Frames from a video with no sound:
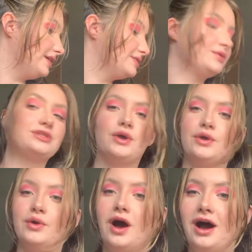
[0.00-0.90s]
is
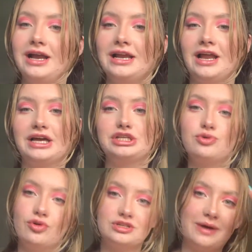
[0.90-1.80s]
also highly like
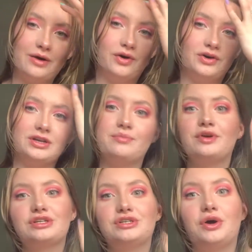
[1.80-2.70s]
talked about on
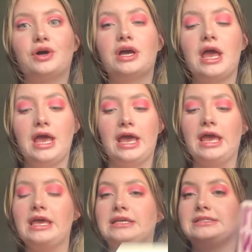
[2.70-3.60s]
Book Talk,
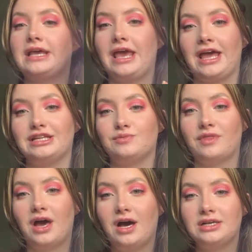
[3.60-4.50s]
is It Ends With
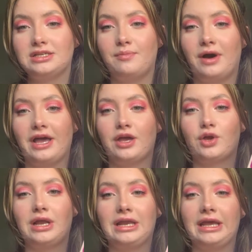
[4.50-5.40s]
Us by
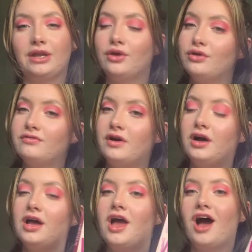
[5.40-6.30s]
Colleen
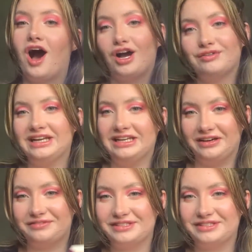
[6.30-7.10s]
Hoover. I really loved